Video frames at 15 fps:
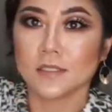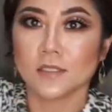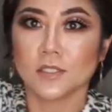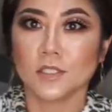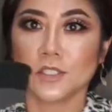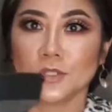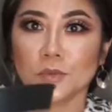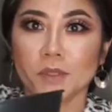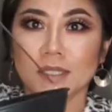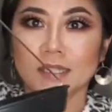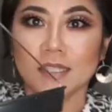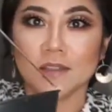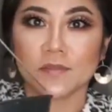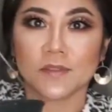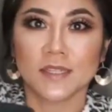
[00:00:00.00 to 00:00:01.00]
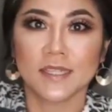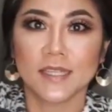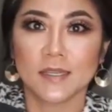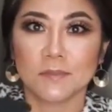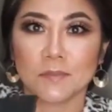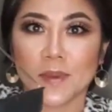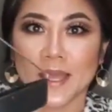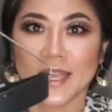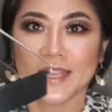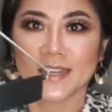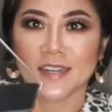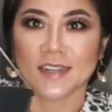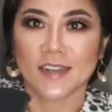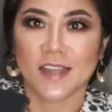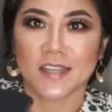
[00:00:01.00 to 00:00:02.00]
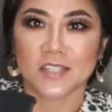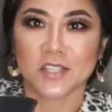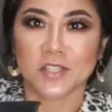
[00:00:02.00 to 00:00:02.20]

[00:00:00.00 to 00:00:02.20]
So you will lift the pan like